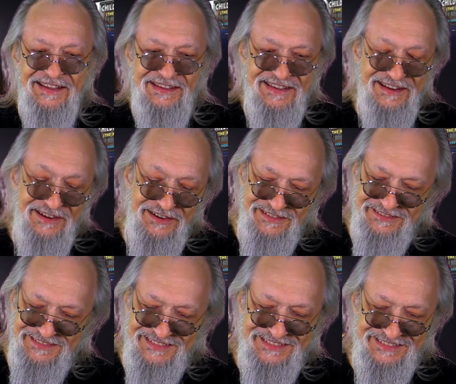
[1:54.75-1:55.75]
You
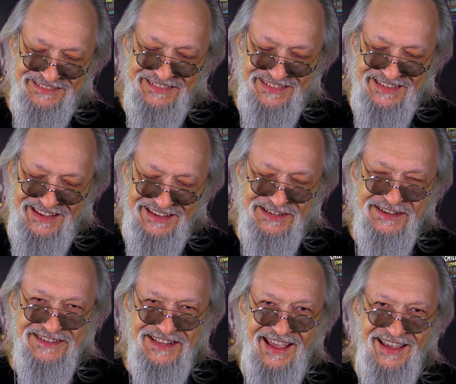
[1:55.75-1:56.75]
know, it
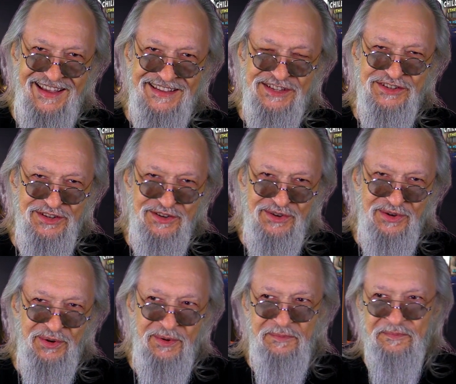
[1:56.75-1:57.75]
just adds
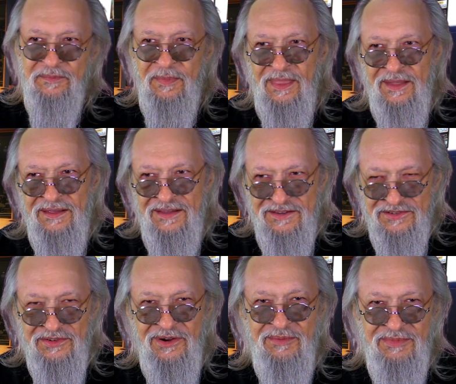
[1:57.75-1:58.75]
to
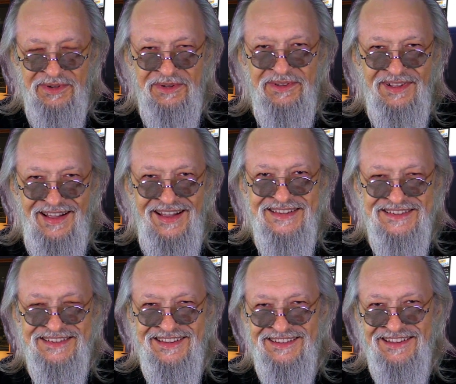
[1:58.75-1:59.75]
trouble
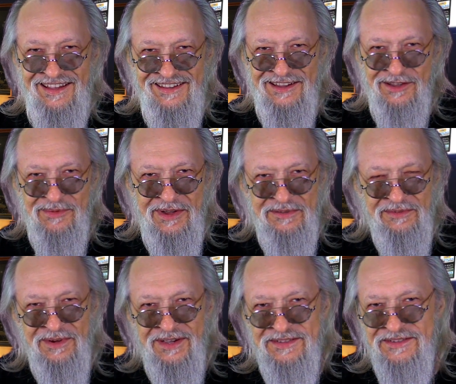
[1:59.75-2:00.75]
escalating, my
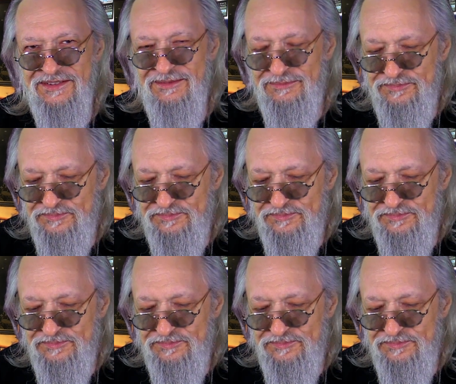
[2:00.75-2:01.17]
friends.